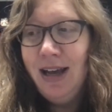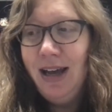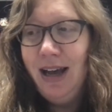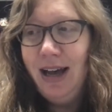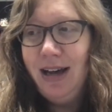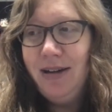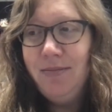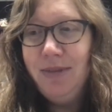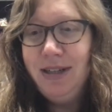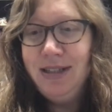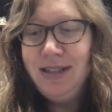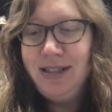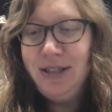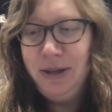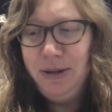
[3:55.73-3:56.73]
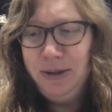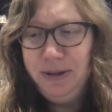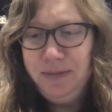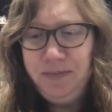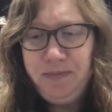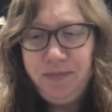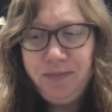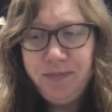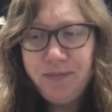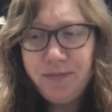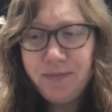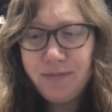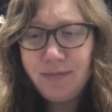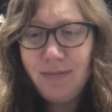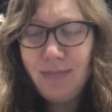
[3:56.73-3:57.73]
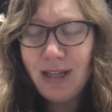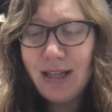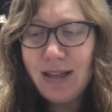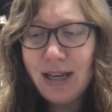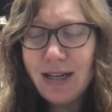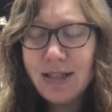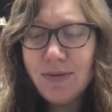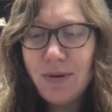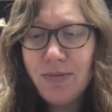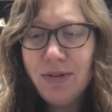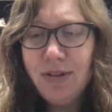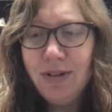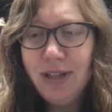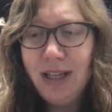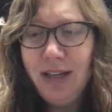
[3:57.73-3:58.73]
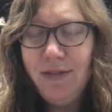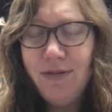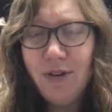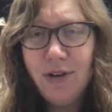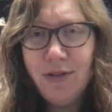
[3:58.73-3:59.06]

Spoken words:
And so that is what we're looking for